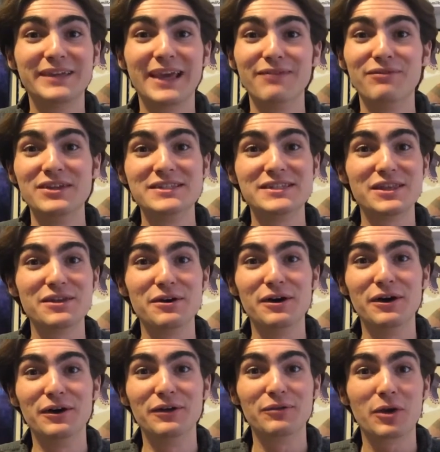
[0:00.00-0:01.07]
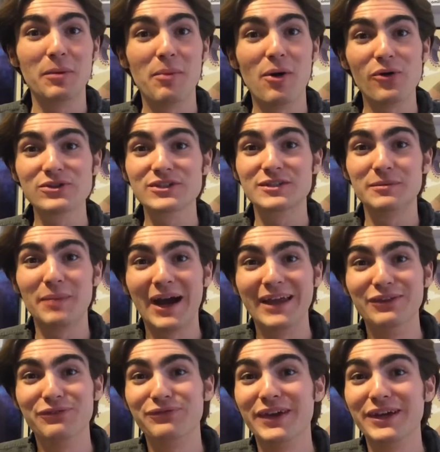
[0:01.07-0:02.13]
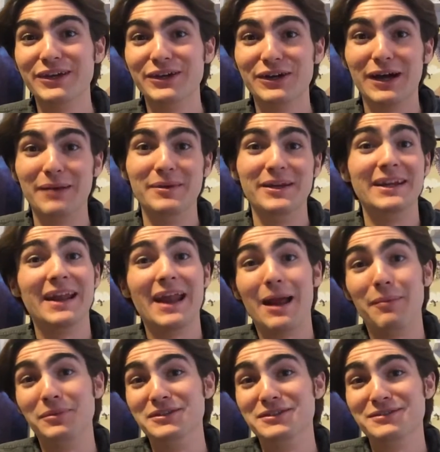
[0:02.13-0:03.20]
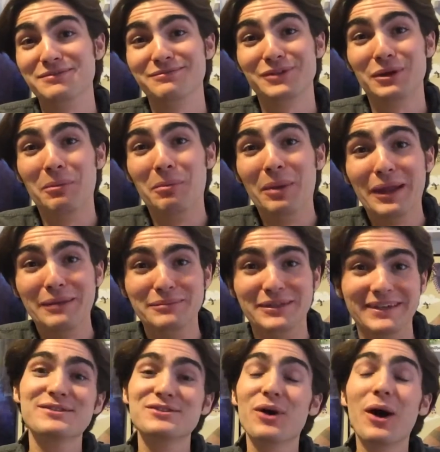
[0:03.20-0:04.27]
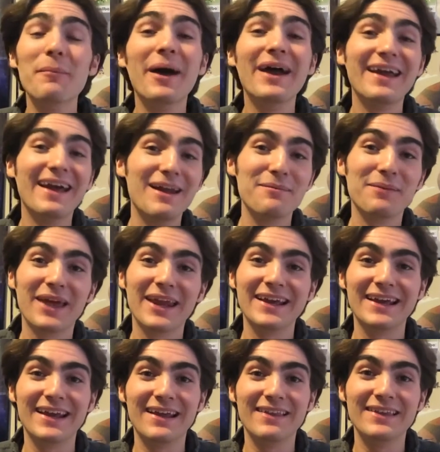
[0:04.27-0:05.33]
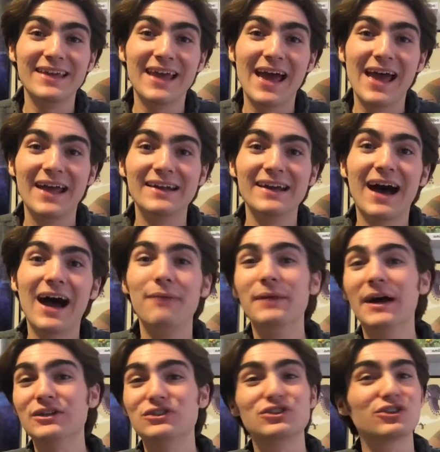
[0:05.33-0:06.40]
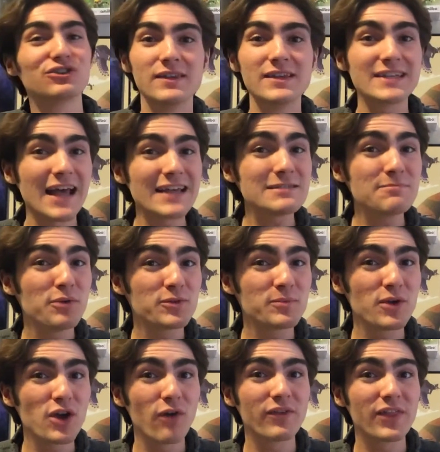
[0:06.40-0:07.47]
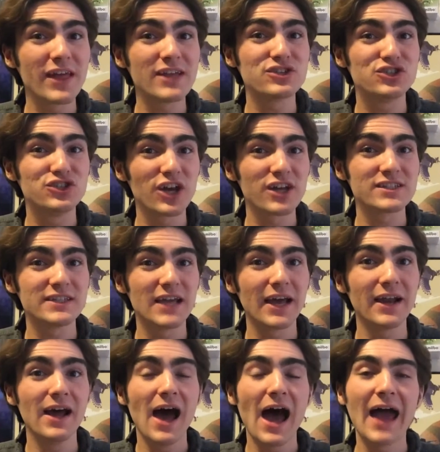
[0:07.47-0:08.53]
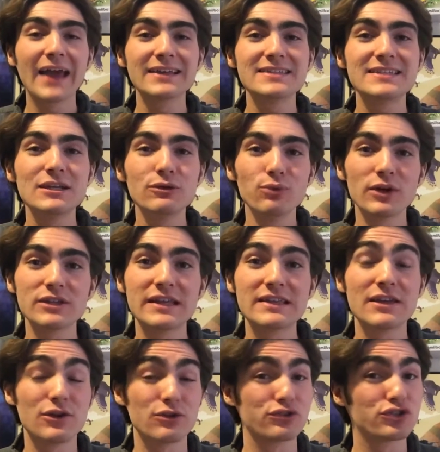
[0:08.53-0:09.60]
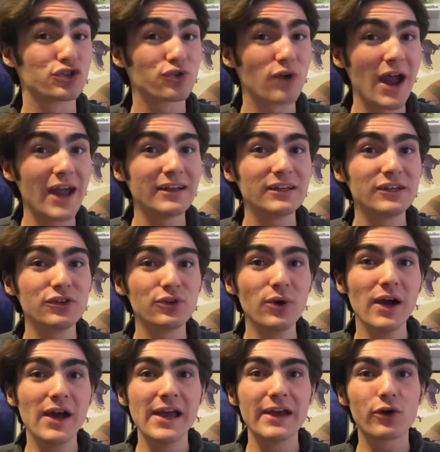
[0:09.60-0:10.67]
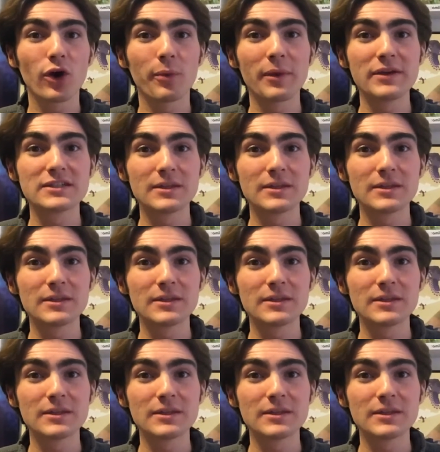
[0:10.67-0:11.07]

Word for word: give in to the compulse to buy the figure, I mean, it happens. Don't blame me. So I might end up getting it in the end, I'm not sure. This hasn't put me over the edge just yet. I can see what Nintendo's trying to do, incorporate